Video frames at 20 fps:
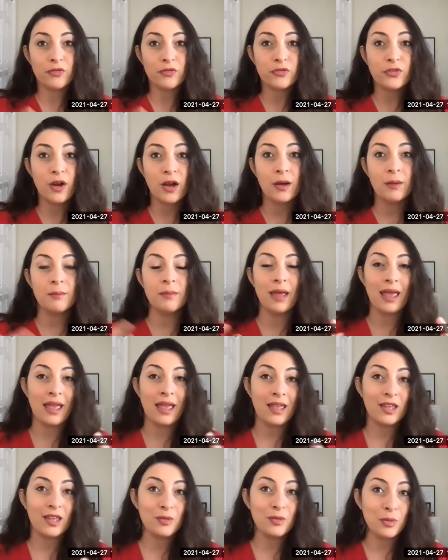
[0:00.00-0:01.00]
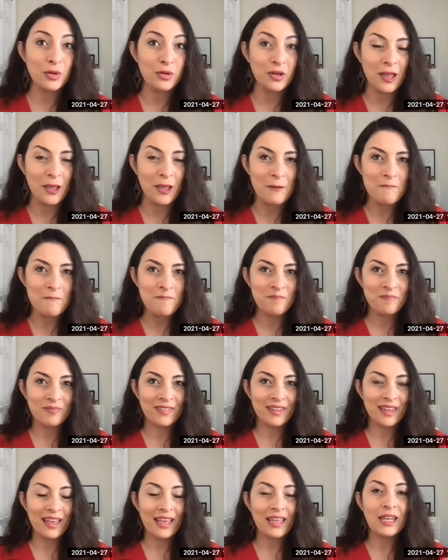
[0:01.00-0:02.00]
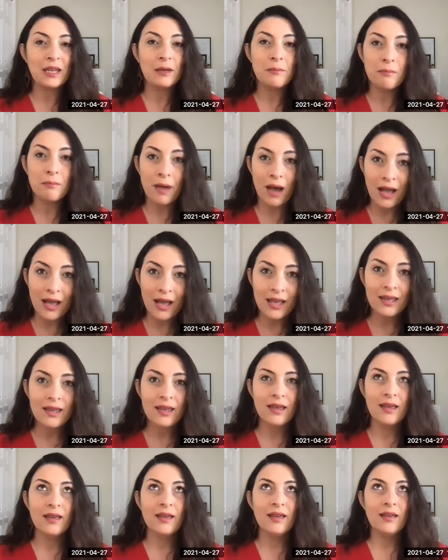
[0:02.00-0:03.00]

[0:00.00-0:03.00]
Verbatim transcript: from a community. And in my,